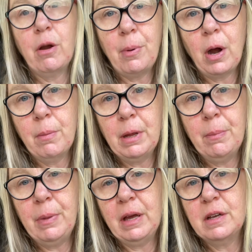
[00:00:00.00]

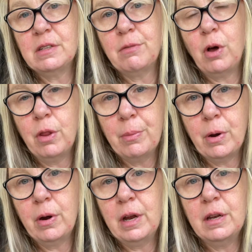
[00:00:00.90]
apartment because of all the
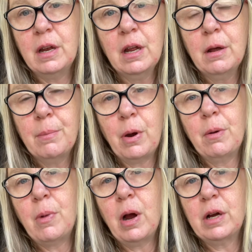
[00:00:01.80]
burn and
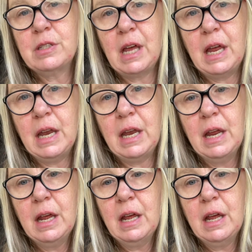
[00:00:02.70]
burn marks and